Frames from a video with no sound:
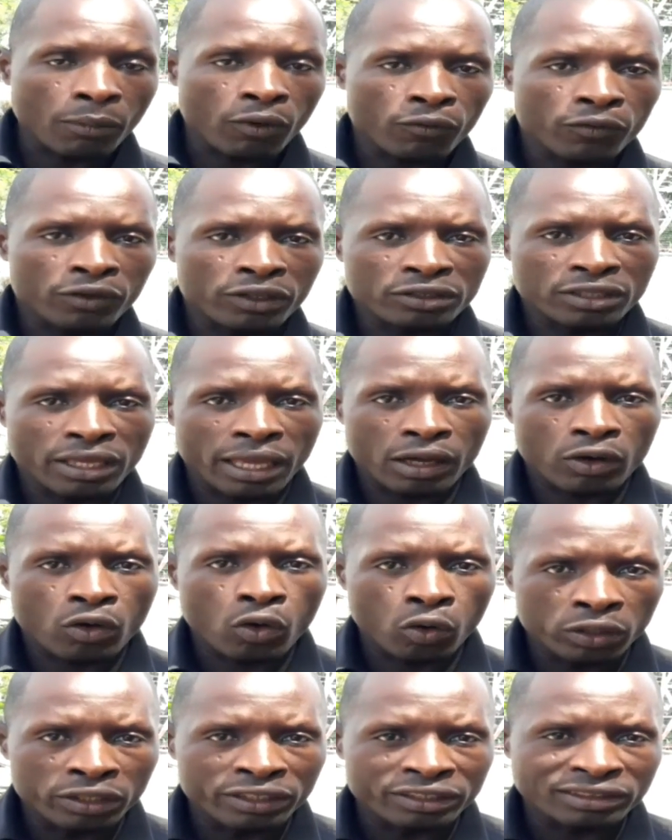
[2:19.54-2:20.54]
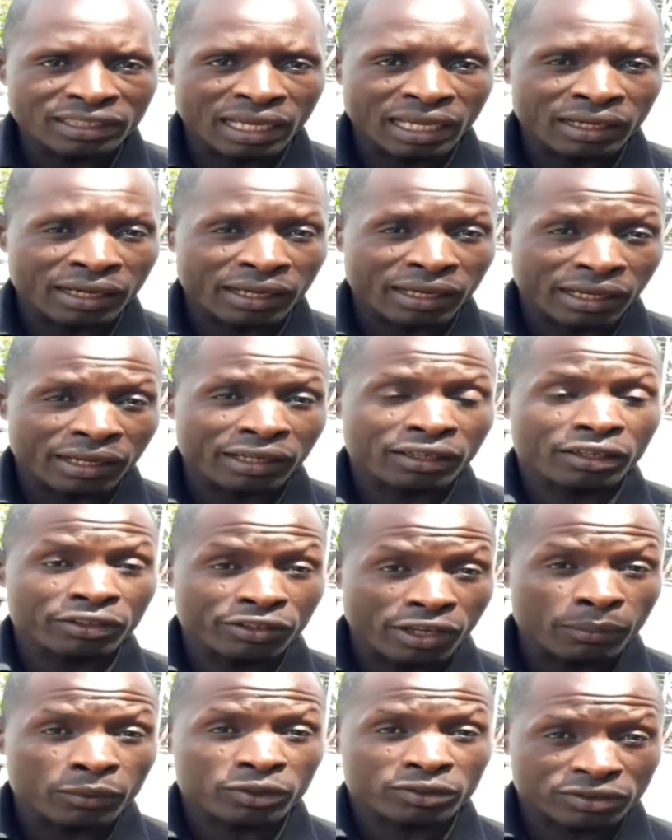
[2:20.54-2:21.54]
some of his colleagues are
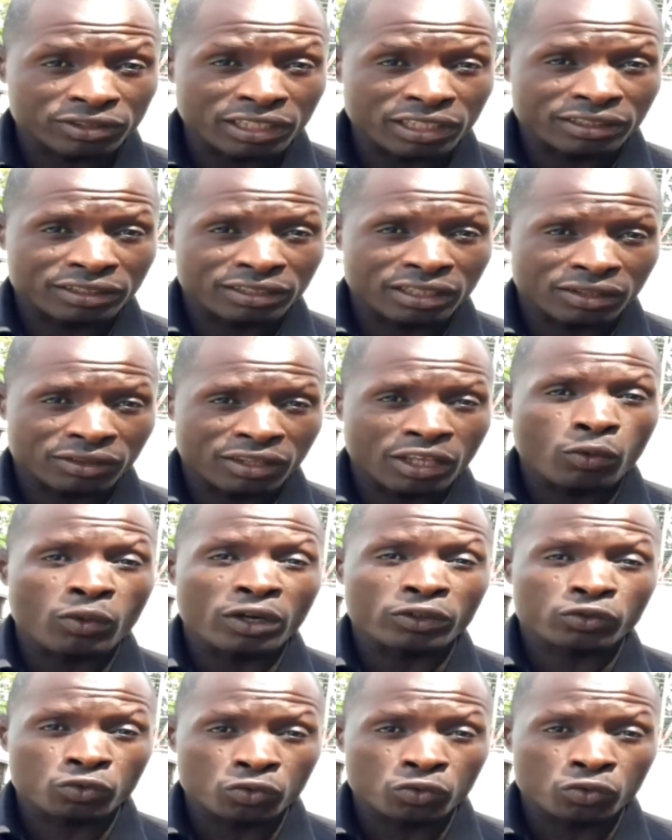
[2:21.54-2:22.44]
currently demonstrating.